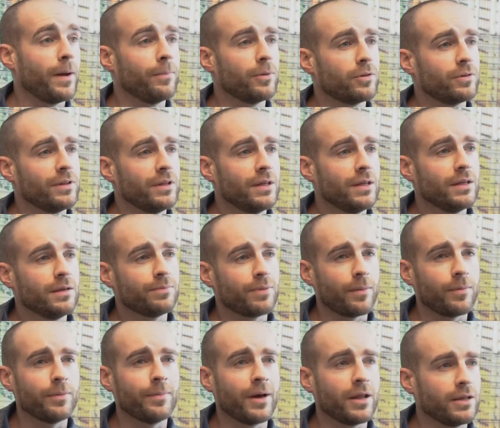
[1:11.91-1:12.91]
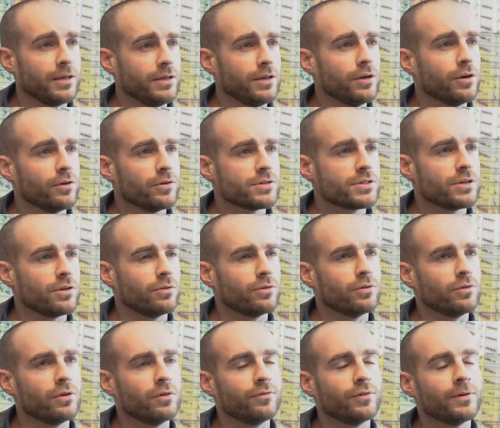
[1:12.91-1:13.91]
Publicly, probably about a year or so, a
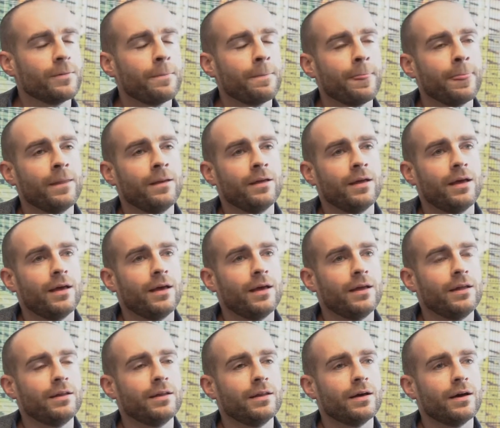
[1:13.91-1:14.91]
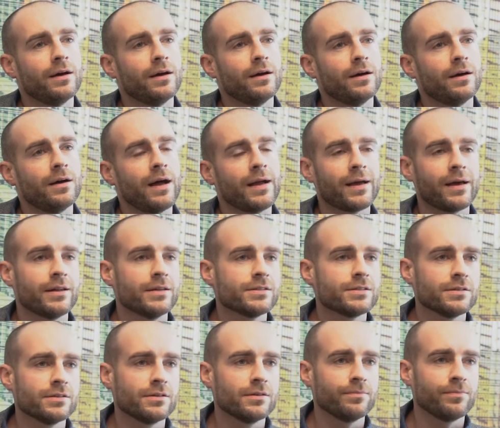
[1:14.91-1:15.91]
little over. And I got
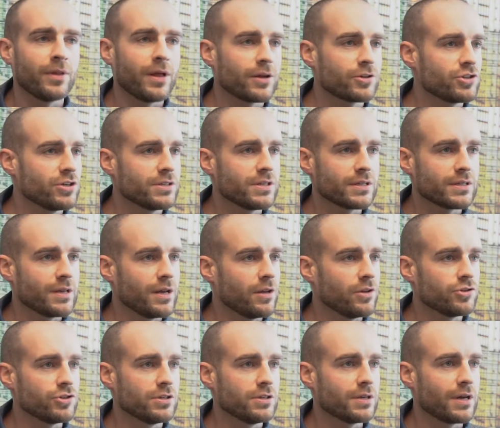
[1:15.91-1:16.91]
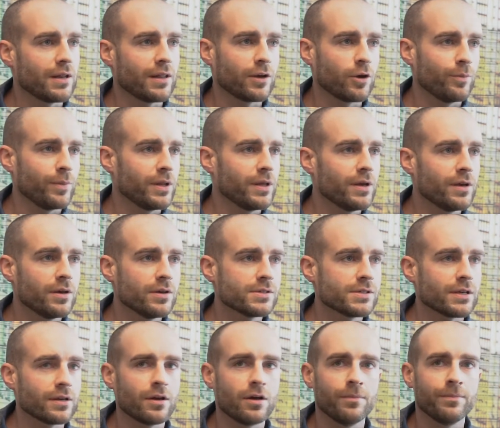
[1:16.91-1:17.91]
into blockchain technology kind of like everybody else,
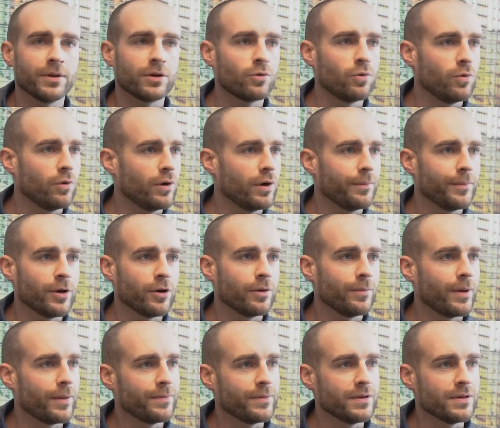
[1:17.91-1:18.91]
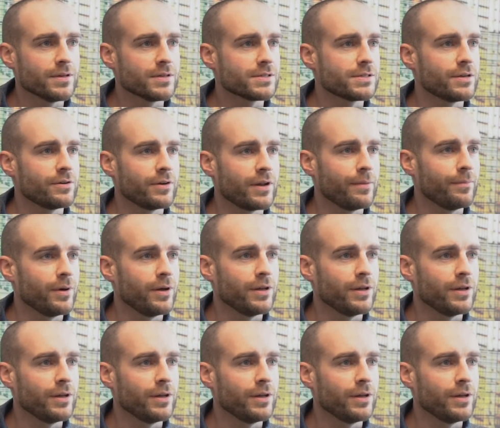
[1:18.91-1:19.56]
like, Bitcoin, I'm hearing about this, internet